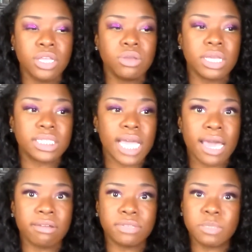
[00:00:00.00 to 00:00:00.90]
You get
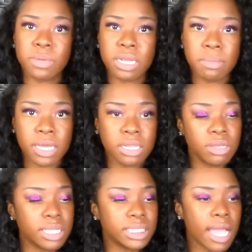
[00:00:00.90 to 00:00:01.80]
tired of spending
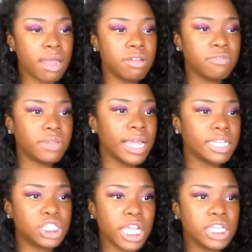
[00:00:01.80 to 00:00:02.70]
money. You get tired of
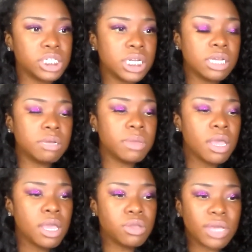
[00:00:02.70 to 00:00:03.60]
like changing it up.
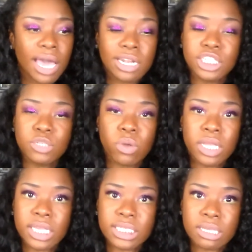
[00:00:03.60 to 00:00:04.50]
You kind of just
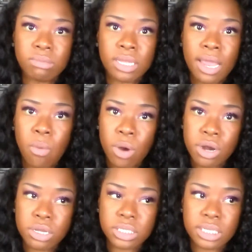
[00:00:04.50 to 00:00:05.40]
want to get something that
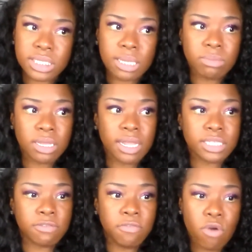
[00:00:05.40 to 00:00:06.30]
works and something
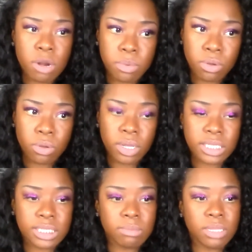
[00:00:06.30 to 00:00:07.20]
that's affordable
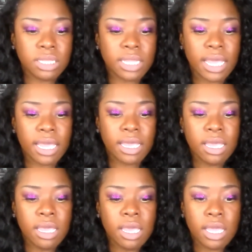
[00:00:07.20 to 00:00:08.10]
and something
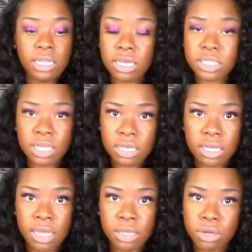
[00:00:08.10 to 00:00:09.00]
that looks
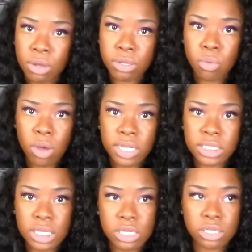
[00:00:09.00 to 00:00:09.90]
good. You know, you want it
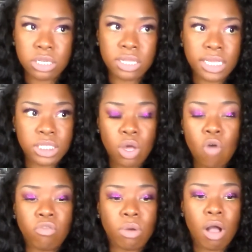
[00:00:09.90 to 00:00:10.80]
to look good. That's the
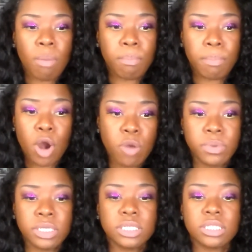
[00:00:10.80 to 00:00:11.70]
overall
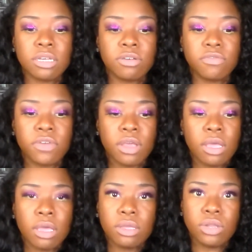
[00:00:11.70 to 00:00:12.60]
purpose of
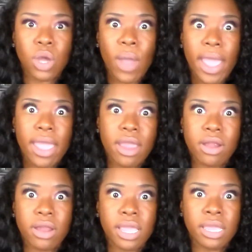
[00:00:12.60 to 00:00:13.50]
you know
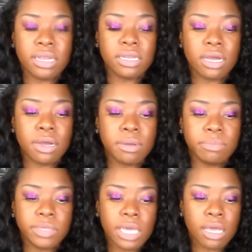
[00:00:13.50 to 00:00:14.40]
hair and
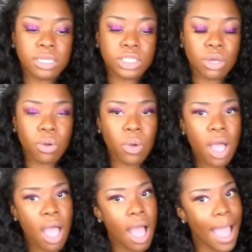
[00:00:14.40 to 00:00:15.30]
um yeah so
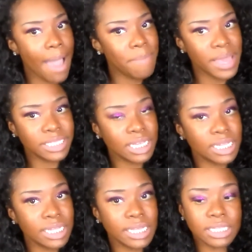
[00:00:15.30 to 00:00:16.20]
i
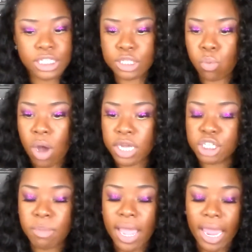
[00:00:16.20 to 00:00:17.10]
basically just
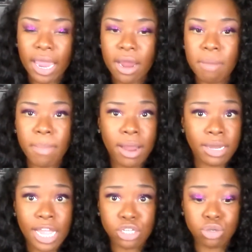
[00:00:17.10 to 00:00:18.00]
wash my hair my
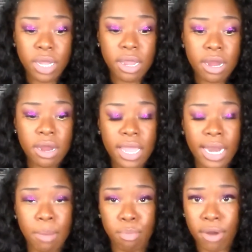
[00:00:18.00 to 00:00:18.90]
natural hair
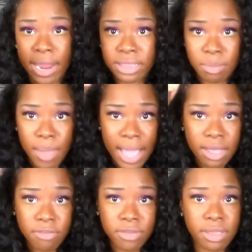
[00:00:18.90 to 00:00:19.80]
and i braid the
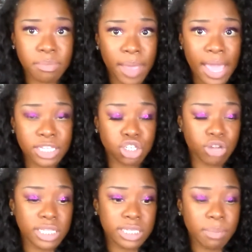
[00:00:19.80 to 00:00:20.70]
back of it back
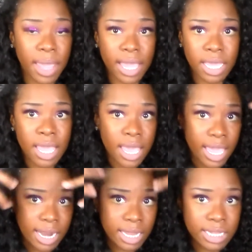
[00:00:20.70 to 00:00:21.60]
straight to the back
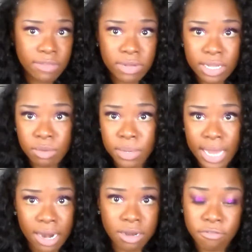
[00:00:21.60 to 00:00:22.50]
and i leave a little
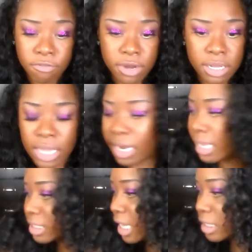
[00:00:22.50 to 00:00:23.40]
bit out in the front and
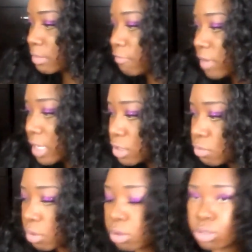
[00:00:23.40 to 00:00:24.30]
i take some
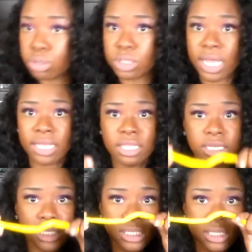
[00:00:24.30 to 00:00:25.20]
flexi rollers like
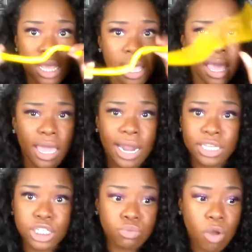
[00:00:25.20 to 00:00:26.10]
this and
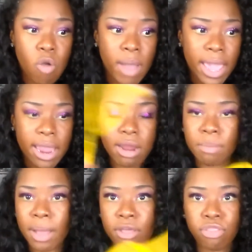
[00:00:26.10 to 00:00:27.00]
I just roll my hair
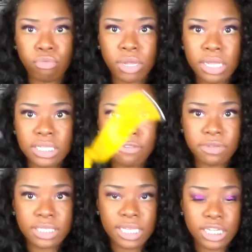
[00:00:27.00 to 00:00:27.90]
in about three
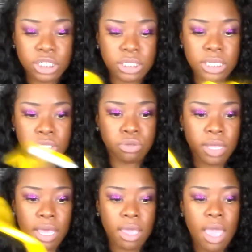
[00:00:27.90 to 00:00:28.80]
different sections and do
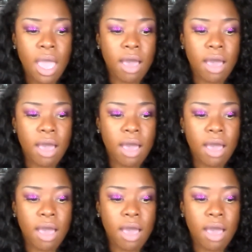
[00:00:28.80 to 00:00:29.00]
that.